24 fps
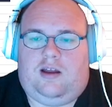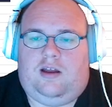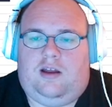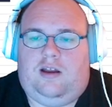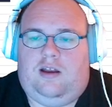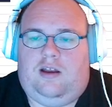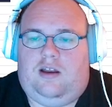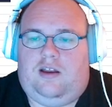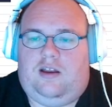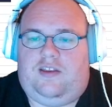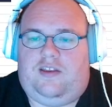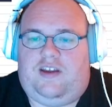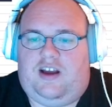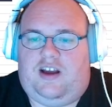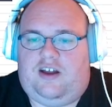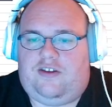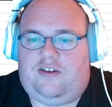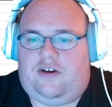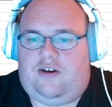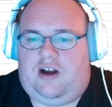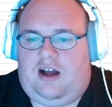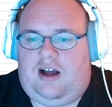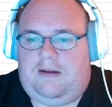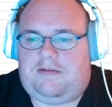The other
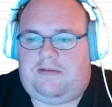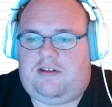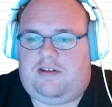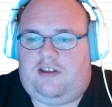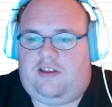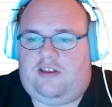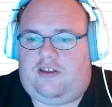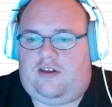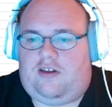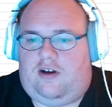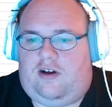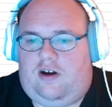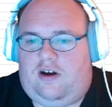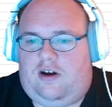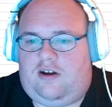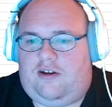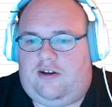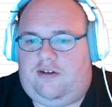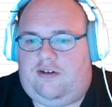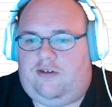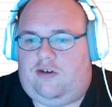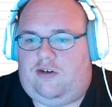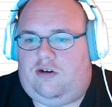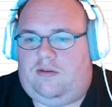options are your
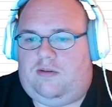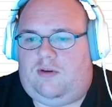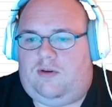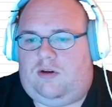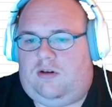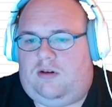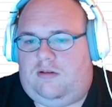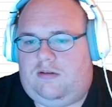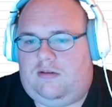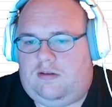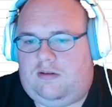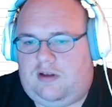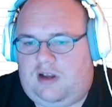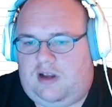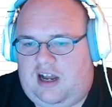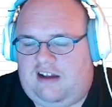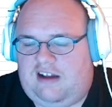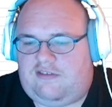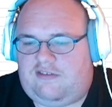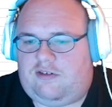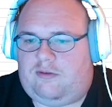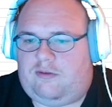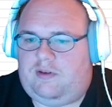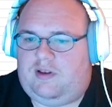normal.
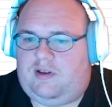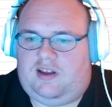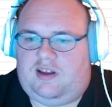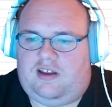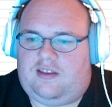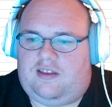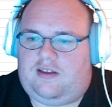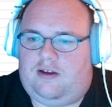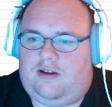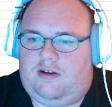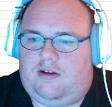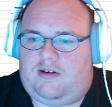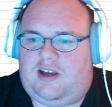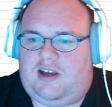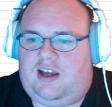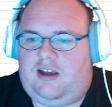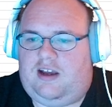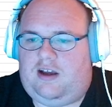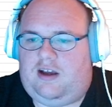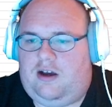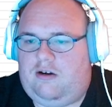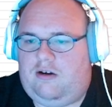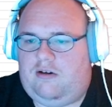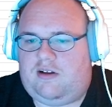After release the
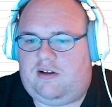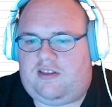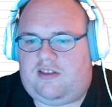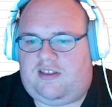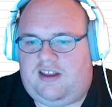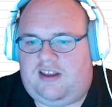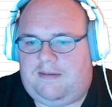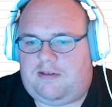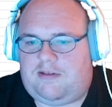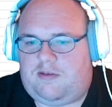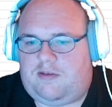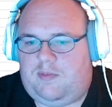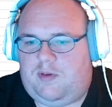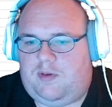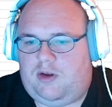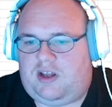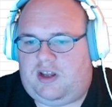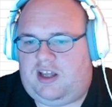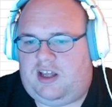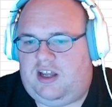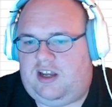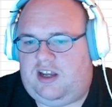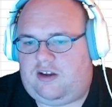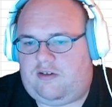OKO, its damage ability
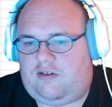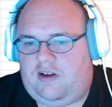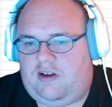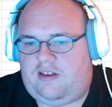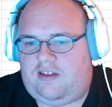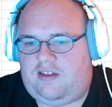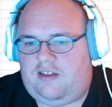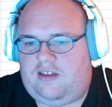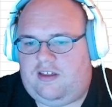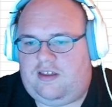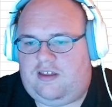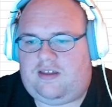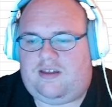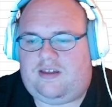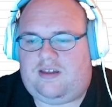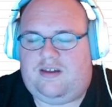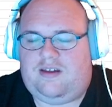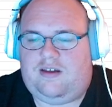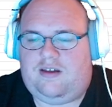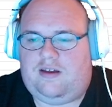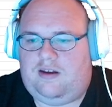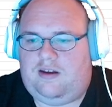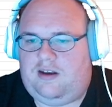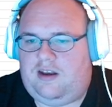increases.
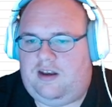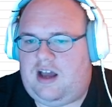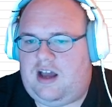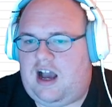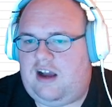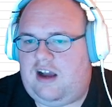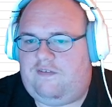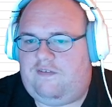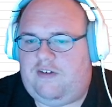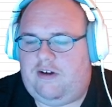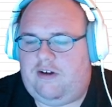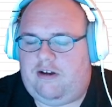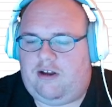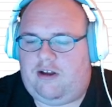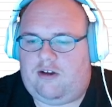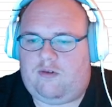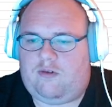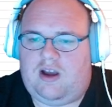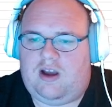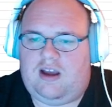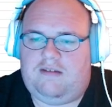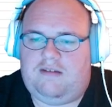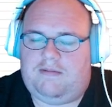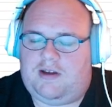Not very
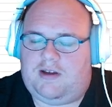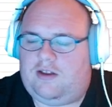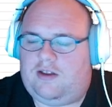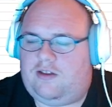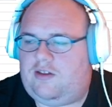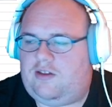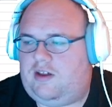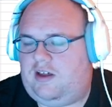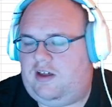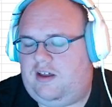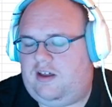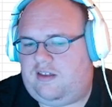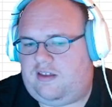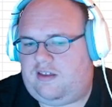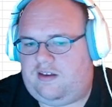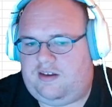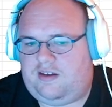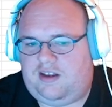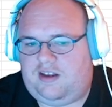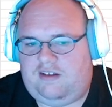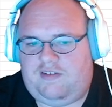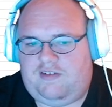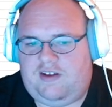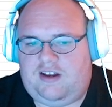great because she is a
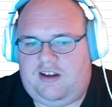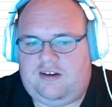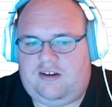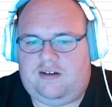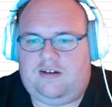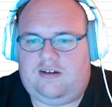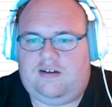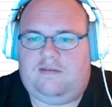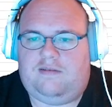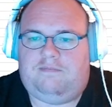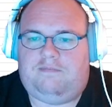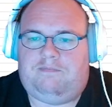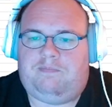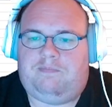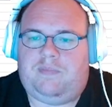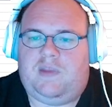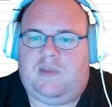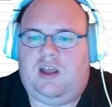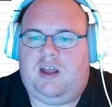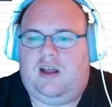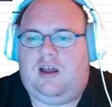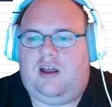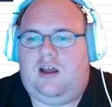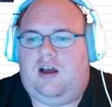defender.
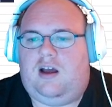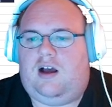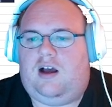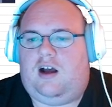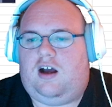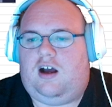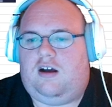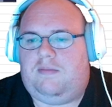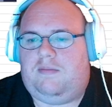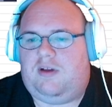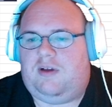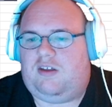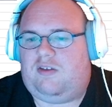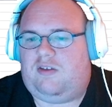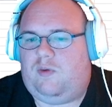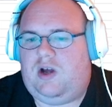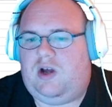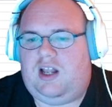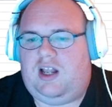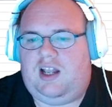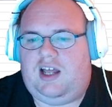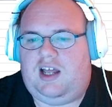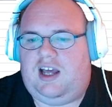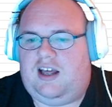As
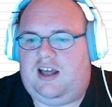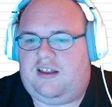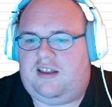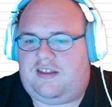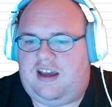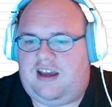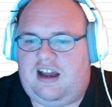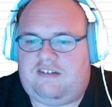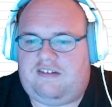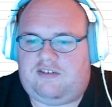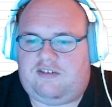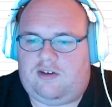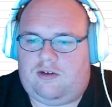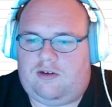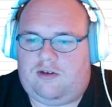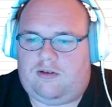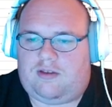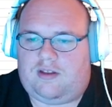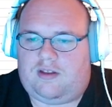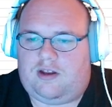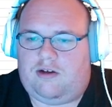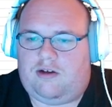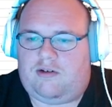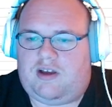well as after using
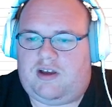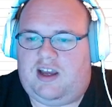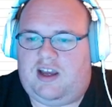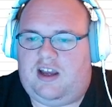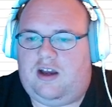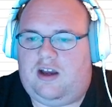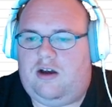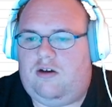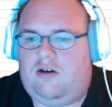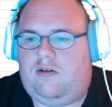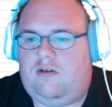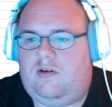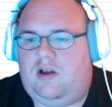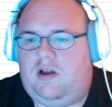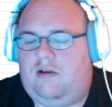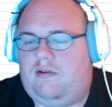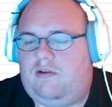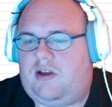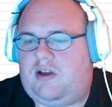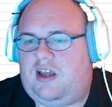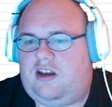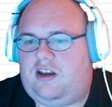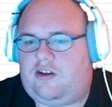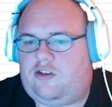the OKO, it will
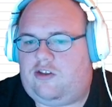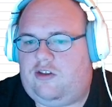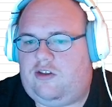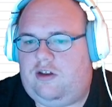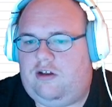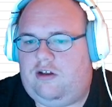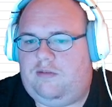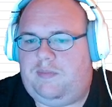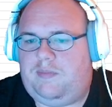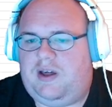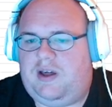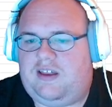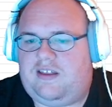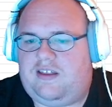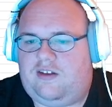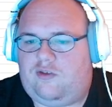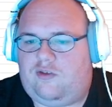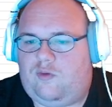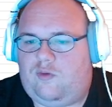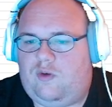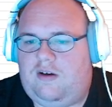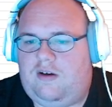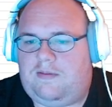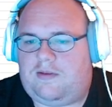gain a shield based on
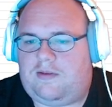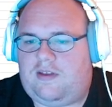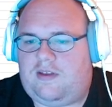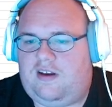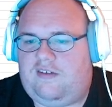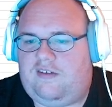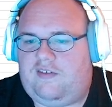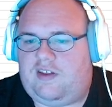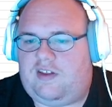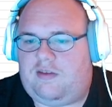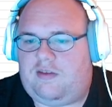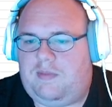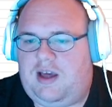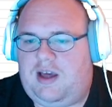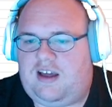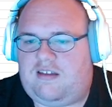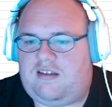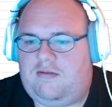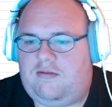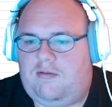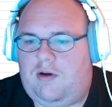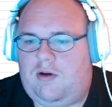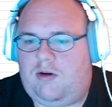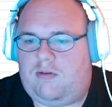12% of its
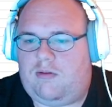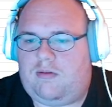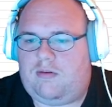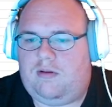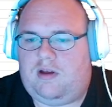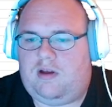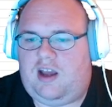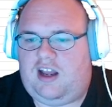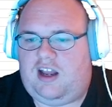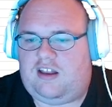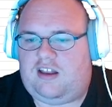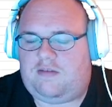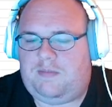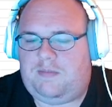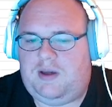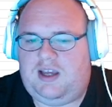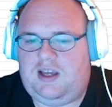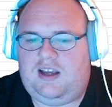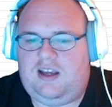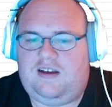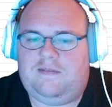maximum HP.